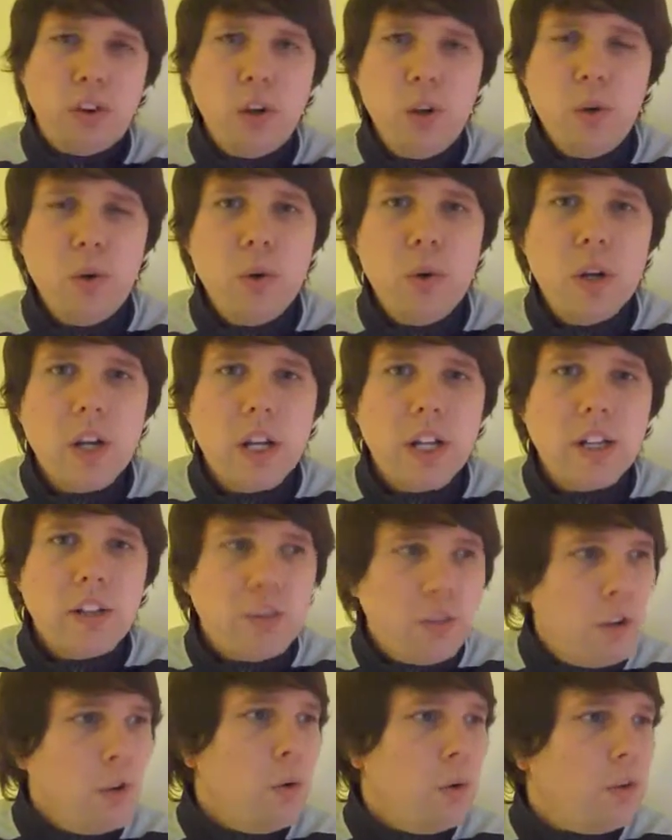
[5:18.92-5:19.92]
who
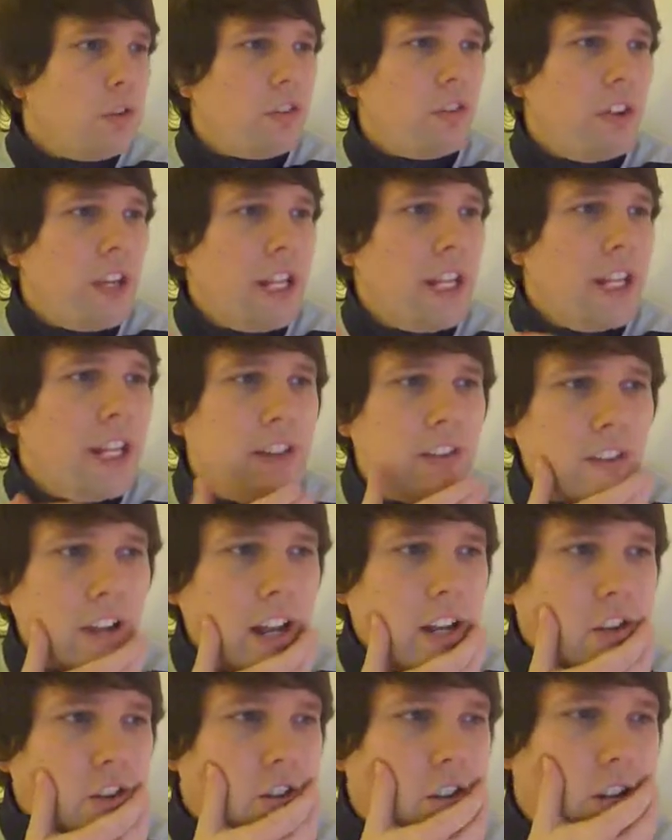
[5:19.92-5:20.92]
do sin
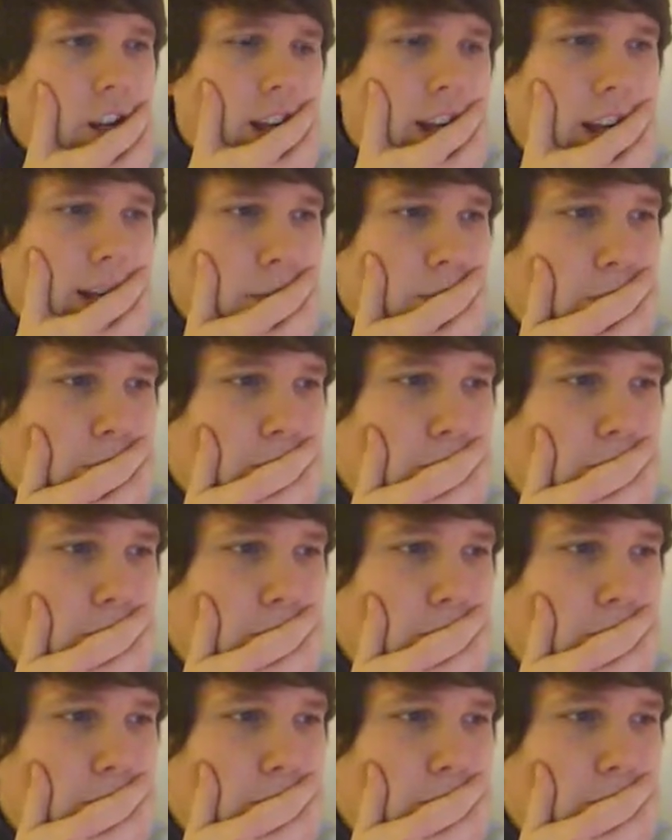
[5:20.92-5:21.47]
intentionally?